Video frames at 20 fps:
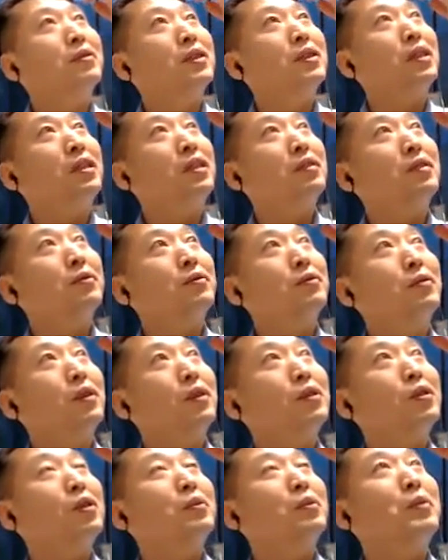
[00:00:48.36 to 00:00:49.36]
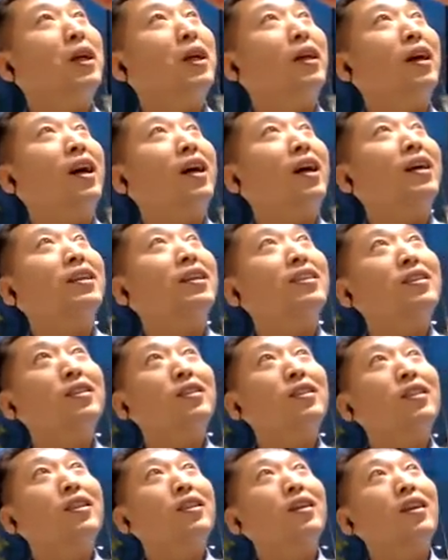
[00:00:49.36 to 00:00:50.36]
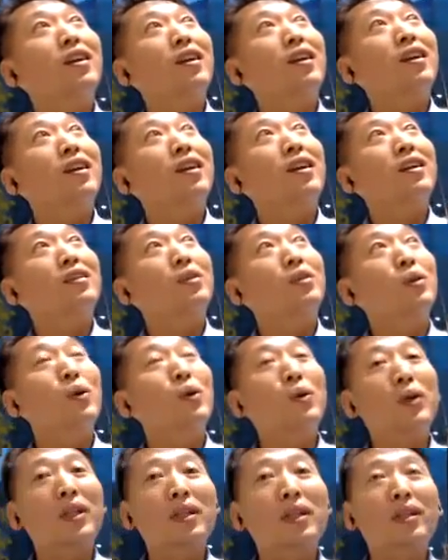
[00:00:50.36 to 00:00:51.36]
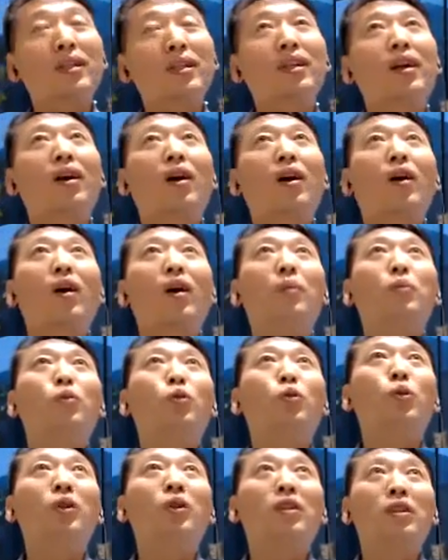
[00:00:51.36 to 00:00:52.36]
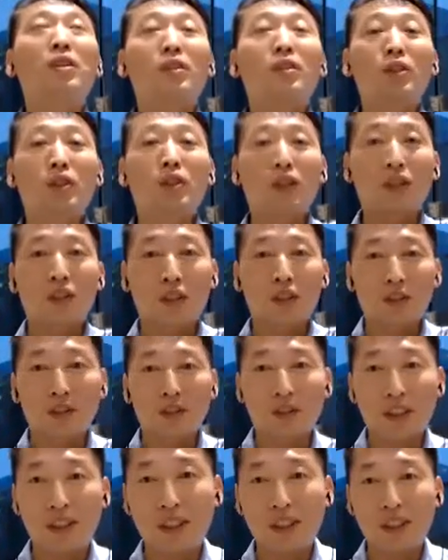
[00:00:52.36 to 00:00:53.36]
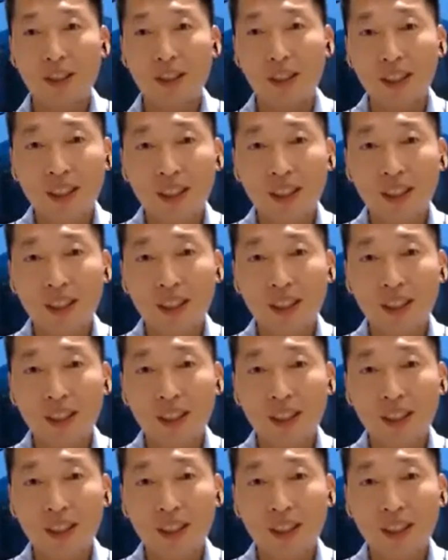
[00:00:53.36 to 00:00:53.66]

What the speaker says: in front of my eyes and going upward to the surface.